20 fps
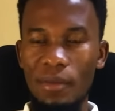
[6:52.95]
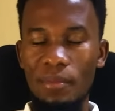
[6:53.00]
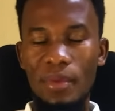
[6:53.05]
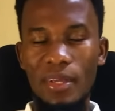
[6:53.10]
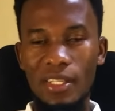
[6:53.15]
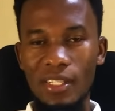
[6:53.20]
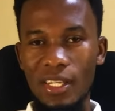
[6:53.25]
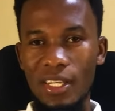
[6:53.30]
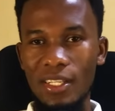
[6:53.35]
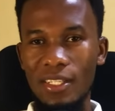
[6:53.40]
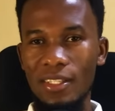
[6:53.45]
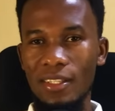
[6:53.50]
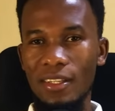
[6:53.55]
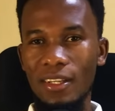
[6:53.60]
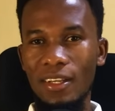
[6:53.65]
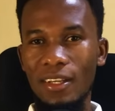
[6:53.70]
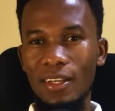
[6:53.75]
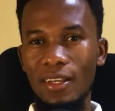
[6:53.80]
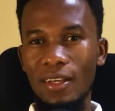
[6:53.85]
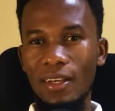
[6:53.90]
business.
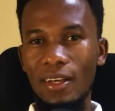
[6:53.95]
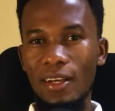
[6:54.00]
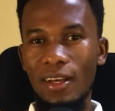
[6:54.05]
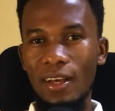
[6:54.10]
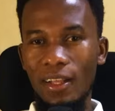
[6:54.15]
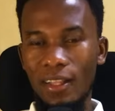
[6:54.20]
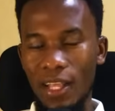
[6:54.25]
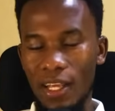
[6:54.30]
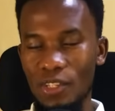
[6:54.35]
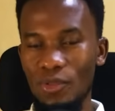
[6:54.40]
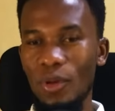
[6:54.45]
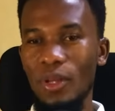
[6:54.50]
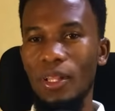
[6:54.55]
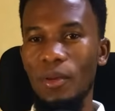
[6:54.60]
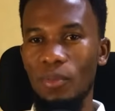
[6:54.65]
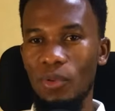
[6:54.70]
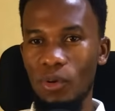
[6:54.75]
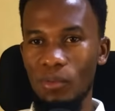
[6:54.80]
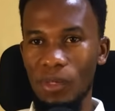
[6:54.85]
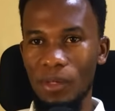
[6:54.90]
That's where the
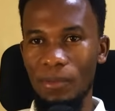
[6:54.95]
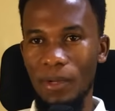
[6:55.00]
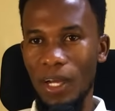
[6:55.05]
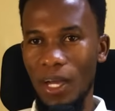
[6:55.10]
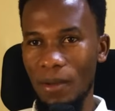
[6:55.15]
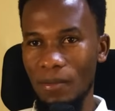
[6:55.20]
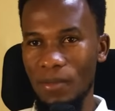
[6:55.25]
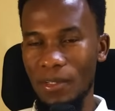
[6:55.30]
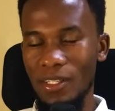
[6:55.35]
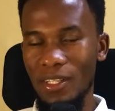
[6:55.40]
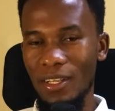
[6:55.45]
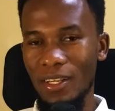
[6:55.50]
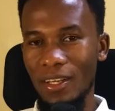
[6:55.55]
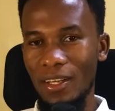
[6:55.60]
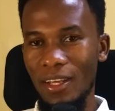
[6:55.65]
problem comes.